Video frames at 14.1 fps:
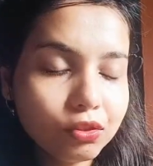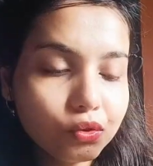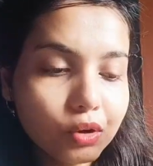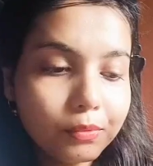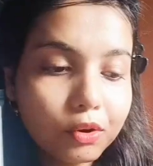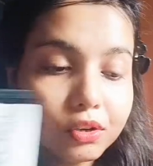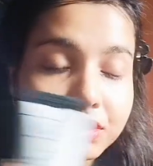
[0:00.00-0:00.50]
though
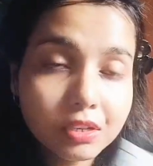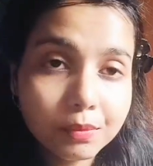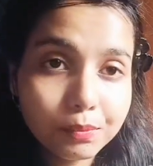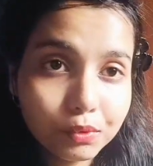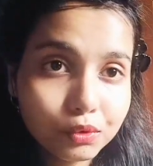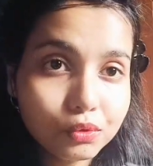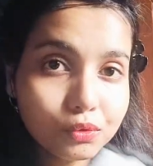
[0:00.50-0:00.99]
I'm not
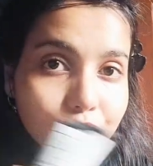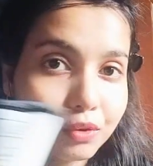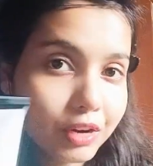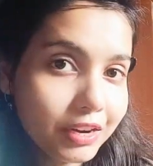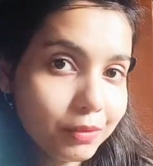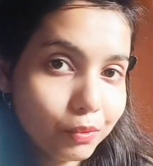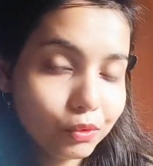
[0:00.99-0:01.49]
supposed to
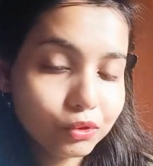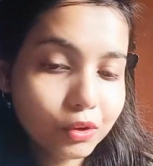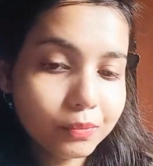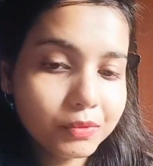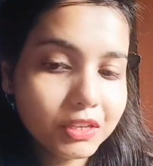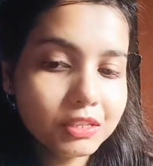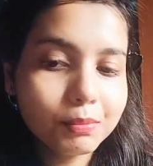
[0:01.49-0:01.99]
rate both
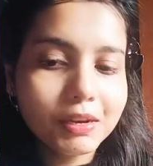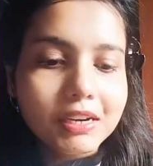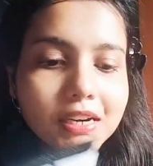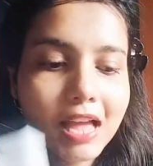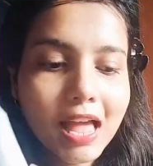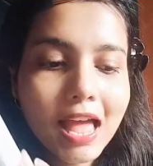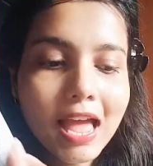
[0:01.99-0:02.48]
of these, but
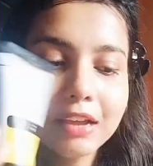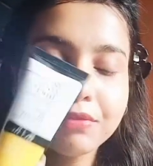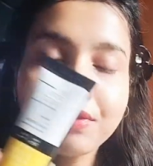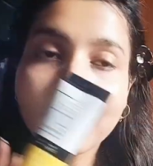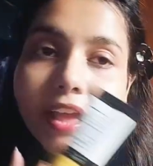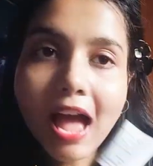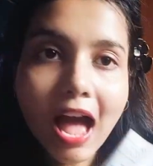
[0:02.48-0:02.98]
if
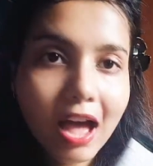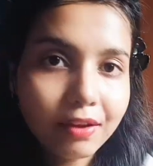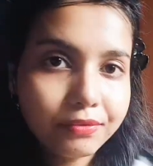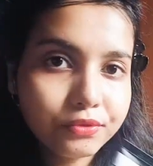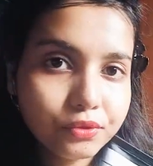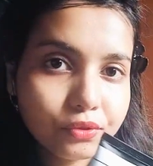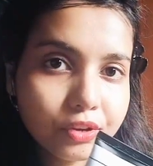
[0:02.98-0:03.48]
I
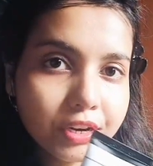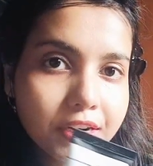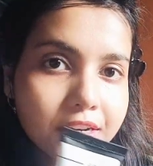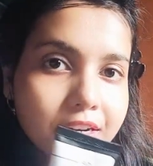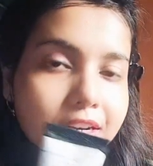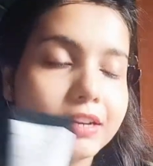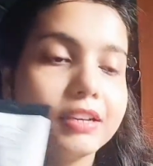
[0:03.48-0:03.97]
have to rate
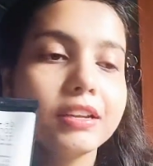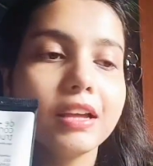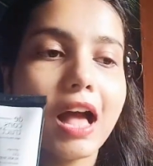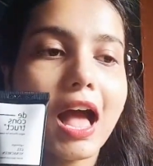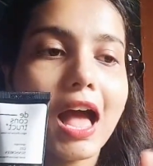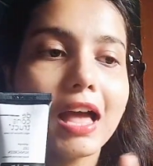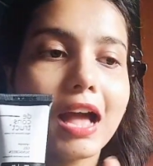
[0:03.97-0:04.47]
it,
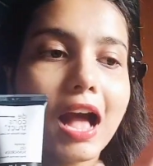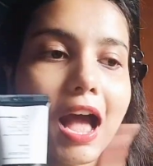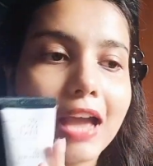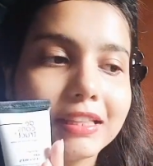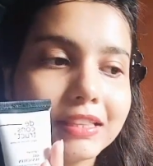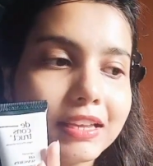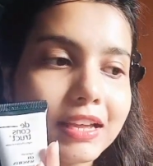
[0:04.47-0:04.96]

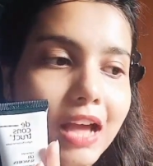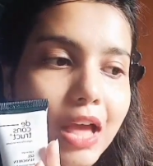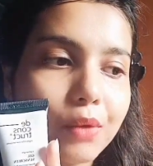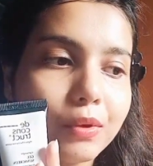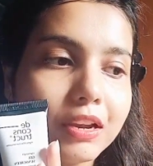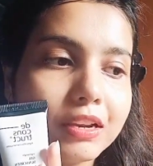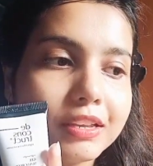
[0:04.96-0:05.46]
I think I
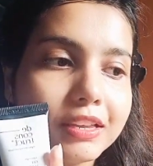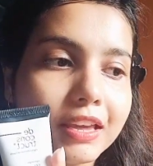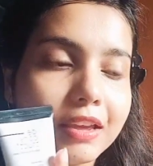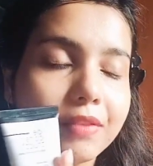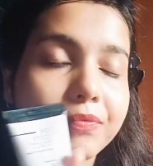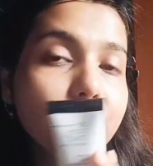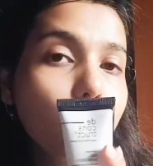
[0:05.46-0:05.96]
will
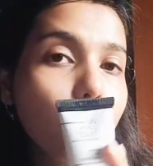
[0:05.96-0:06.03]
give the